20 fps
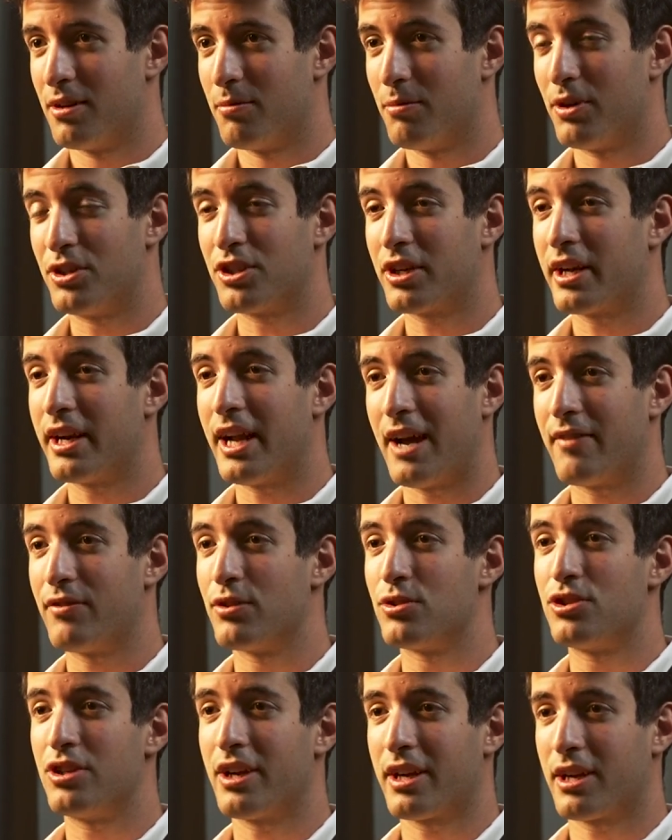But you're going to have
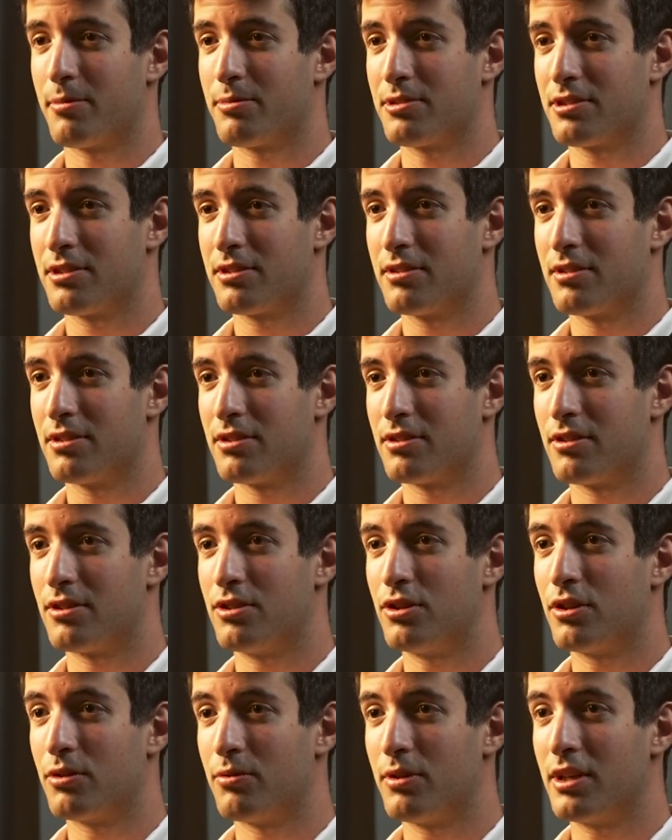those checkups so
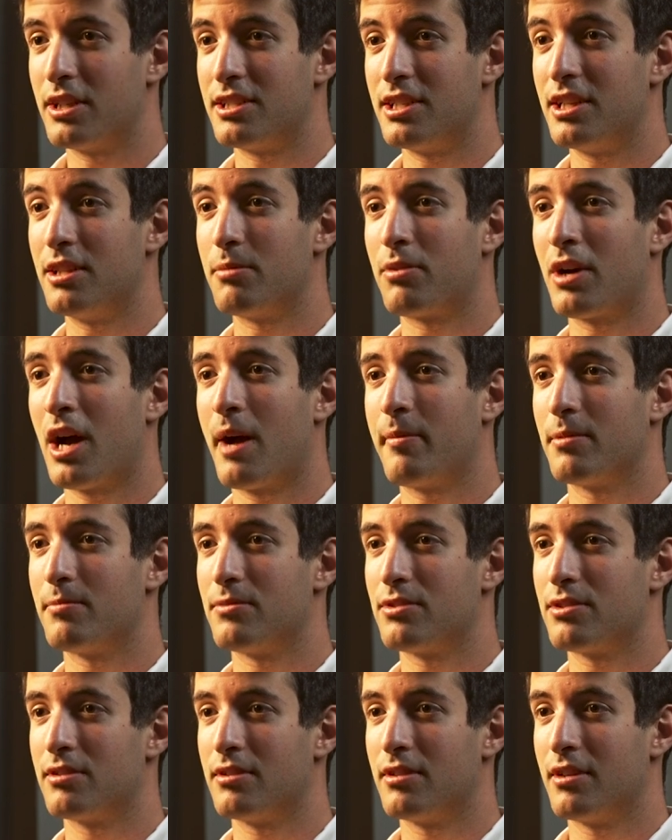that you can really see the
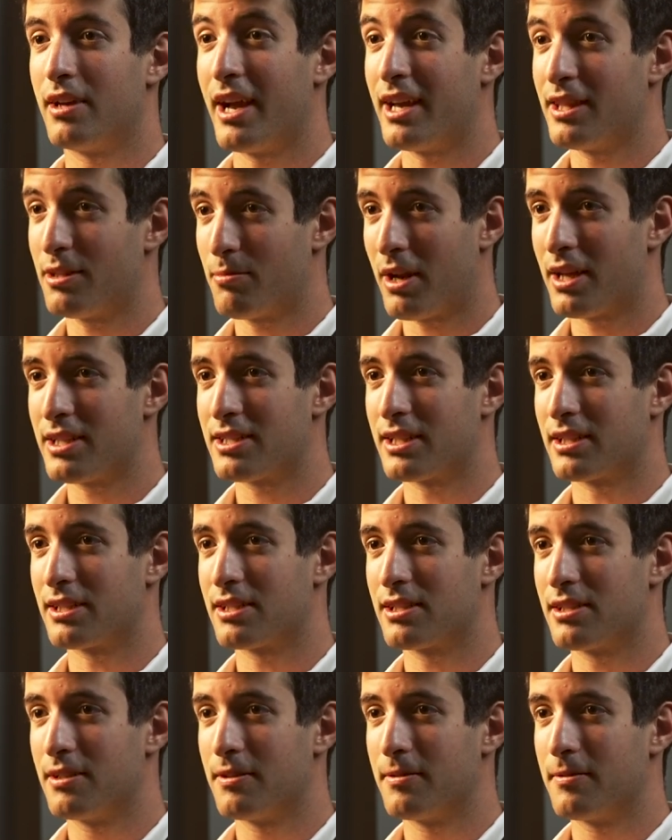problems and the
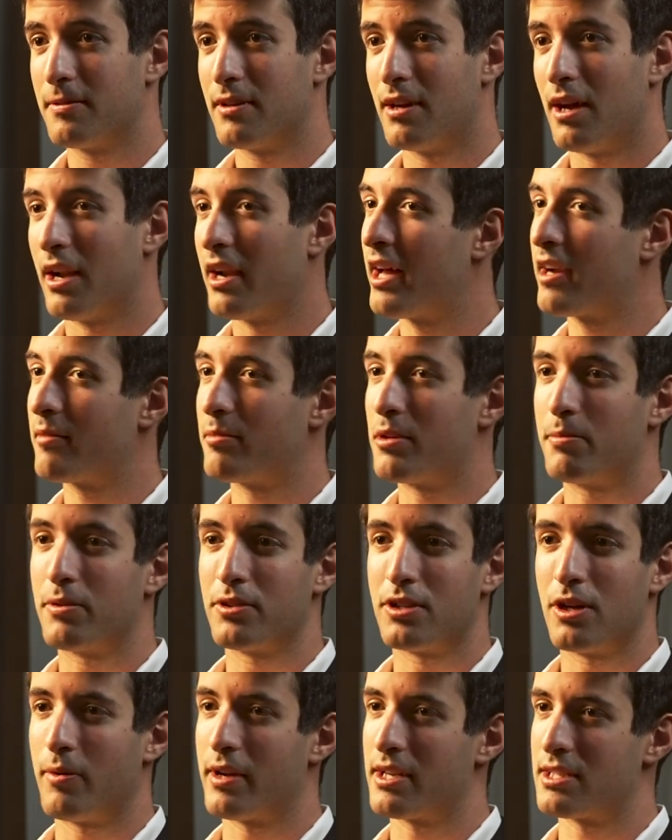blessings. A lot of
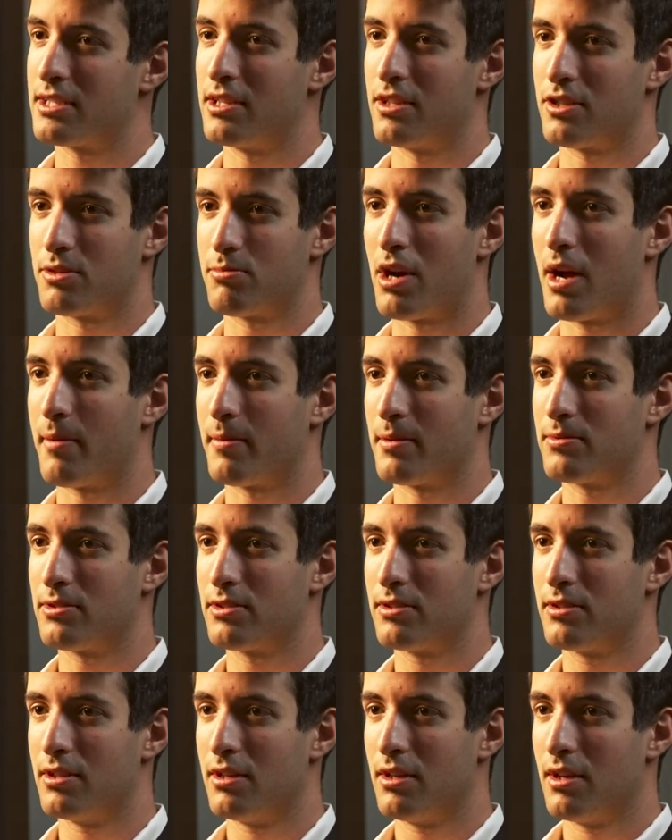people don't want to see those
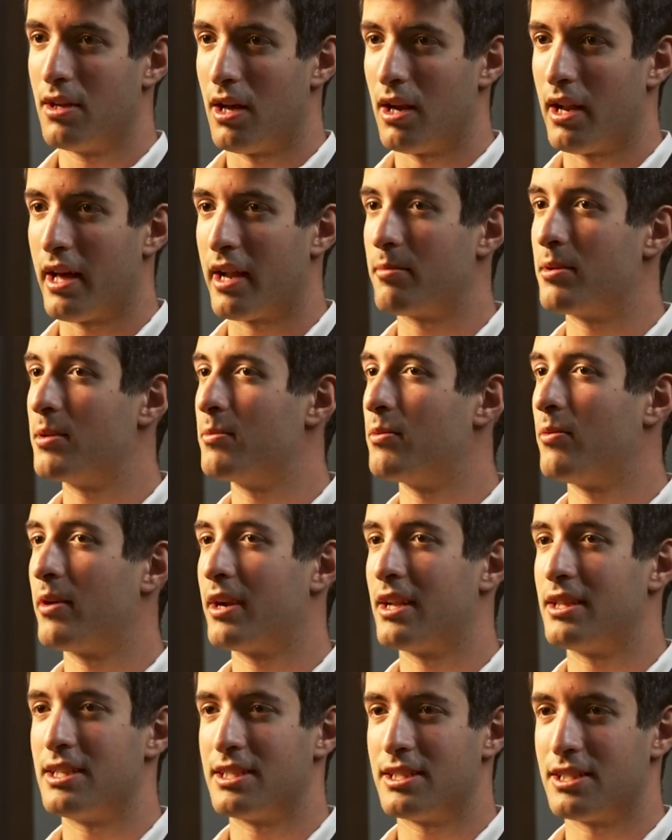problems. A lot of people
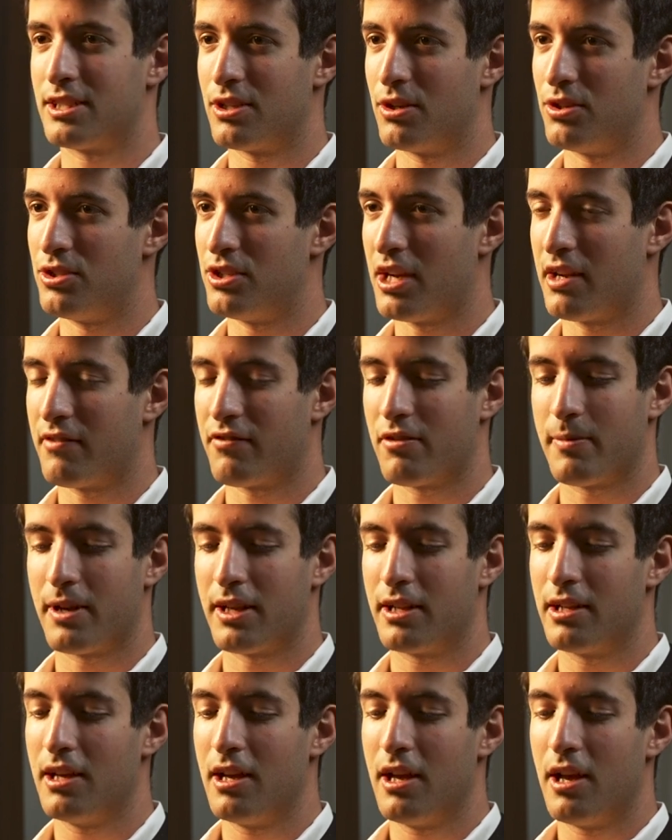want to disassociate from
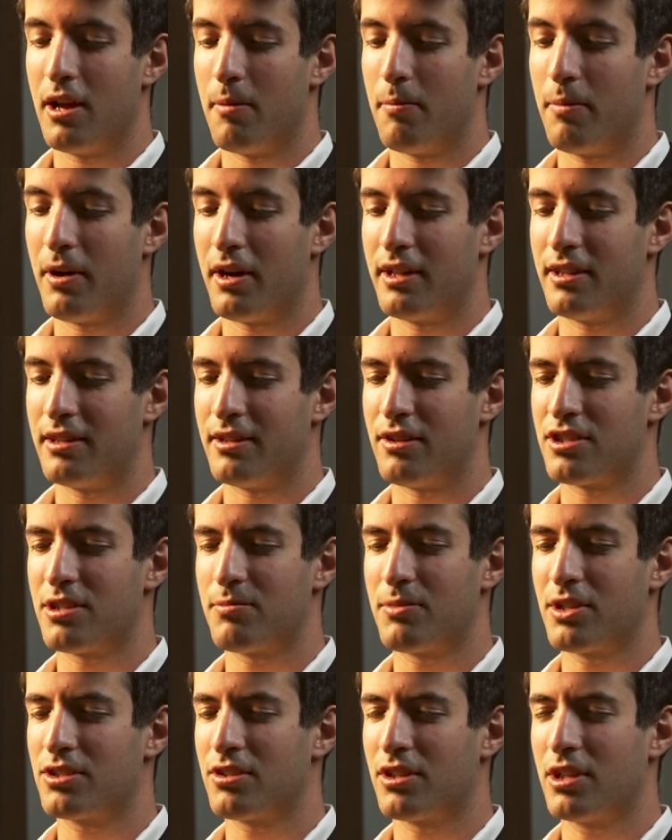it. But there's
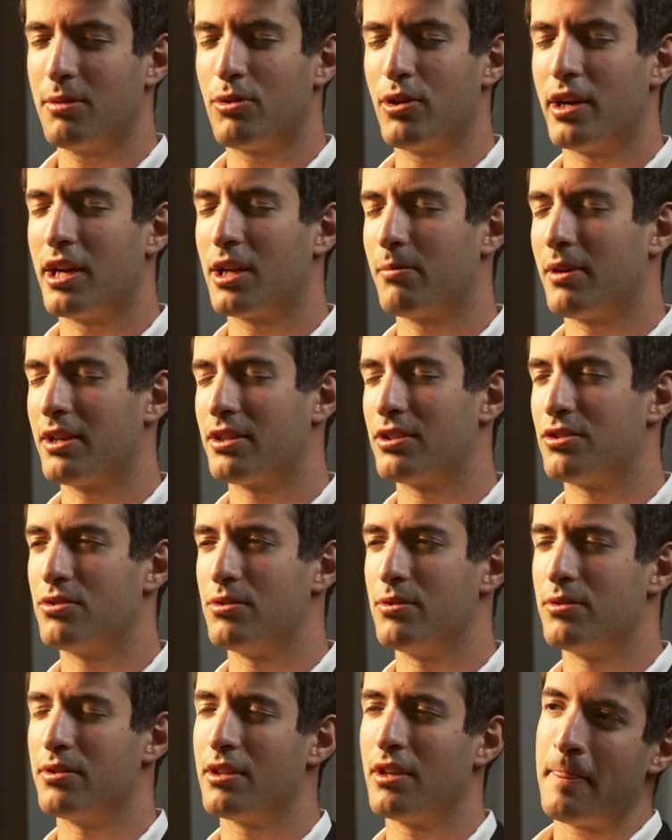something so liberating about the
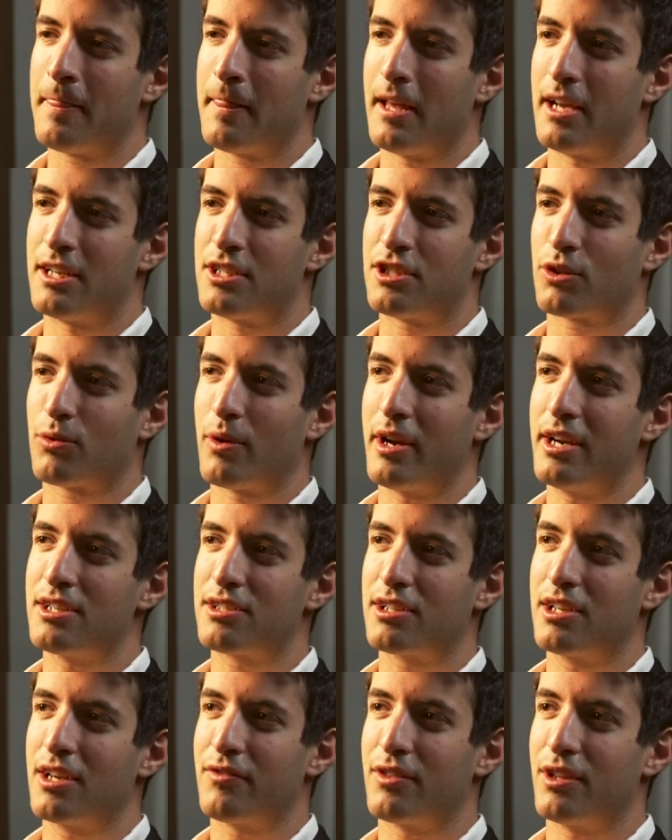truth. It's the
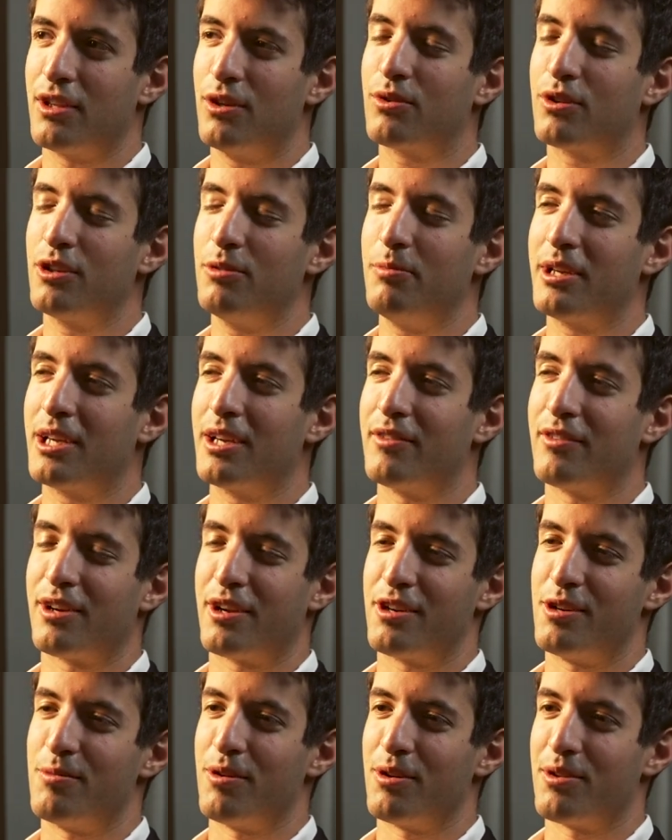greatest gift that you could be given
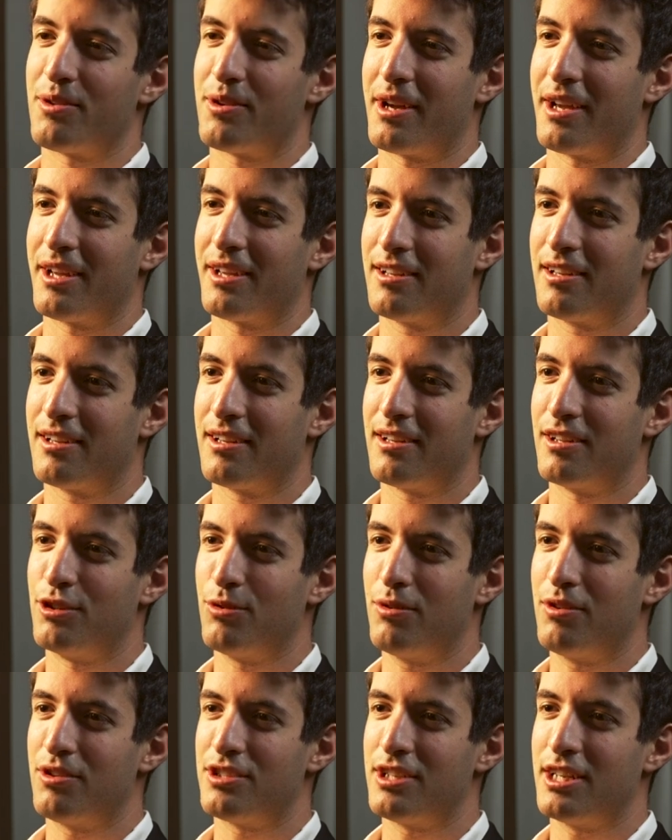on your birthday.
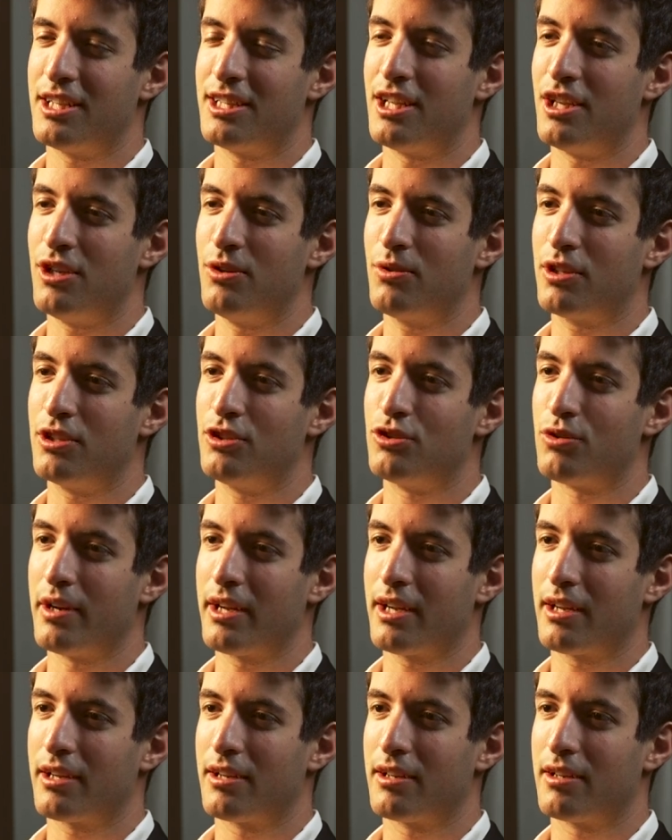Do you understand that you could
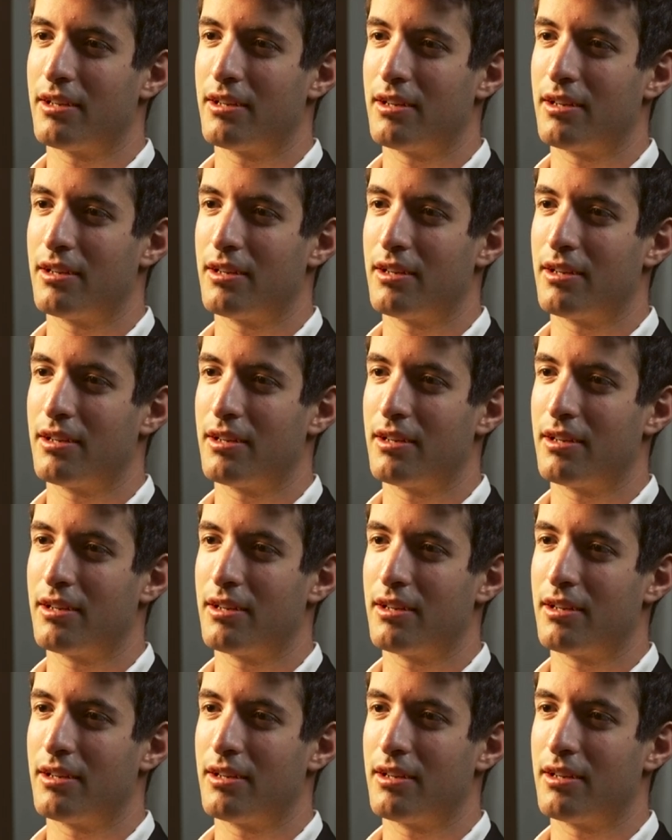drink,